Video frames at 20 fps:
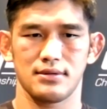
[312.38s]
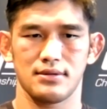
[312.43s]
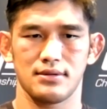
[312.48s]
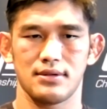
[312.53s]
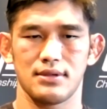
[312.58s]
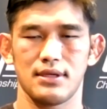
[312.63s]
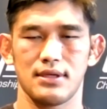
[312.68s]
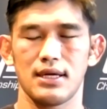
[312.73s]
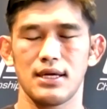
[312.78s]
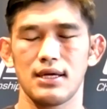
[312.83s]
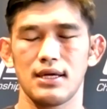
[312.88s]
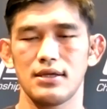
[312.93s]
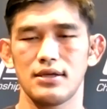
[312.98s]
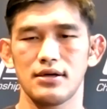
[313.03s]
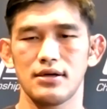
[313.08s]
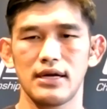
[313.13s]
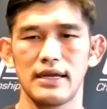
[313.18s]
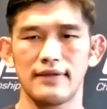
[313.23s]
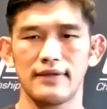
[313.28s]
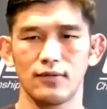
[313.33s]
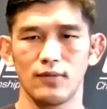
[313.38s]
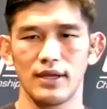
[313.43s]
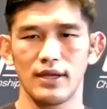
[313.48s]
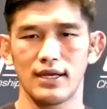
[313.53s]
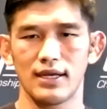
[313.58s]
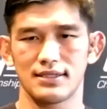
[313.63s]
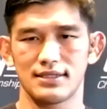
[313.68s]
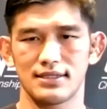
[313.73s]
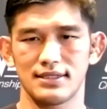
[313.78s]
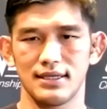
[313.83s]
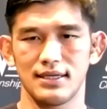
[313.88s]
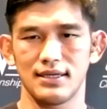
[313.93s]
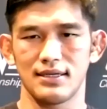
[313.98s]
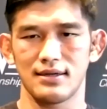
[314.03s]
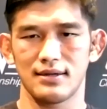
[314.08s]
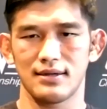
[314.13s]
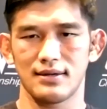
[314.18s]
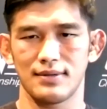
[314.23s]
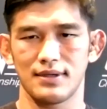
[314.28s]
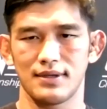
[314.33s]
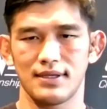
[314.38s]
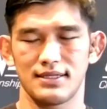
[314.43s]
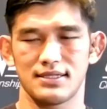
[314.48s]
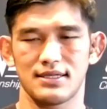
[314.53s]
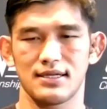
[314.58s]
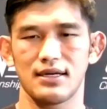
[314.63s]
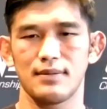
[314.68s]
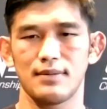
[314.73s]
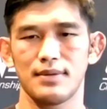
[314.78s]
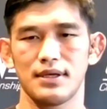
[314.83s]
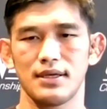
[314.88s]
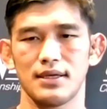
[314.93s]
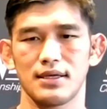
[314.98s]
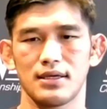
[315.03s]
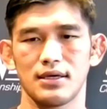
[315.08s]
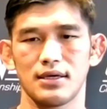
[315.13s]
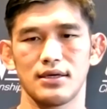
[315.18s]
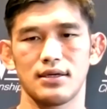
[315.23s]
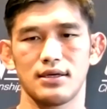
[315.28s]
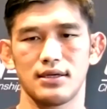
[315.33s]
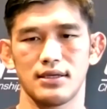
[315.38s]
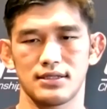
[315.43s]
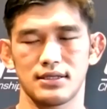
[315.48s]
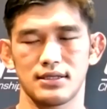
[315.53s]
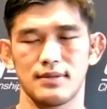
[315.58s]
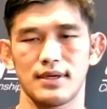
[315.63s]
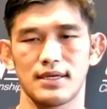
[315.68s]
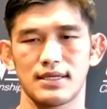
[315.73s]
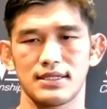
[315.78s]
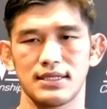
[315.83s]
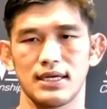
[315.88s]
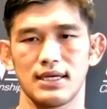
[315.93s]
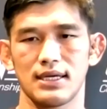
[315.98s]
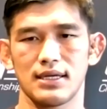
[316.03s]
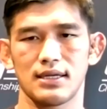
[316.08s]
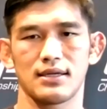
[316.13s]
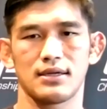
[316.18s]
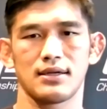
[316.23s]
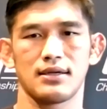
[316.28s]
You're going to have to wait and see, but it's going to be good. It's going to be exciting.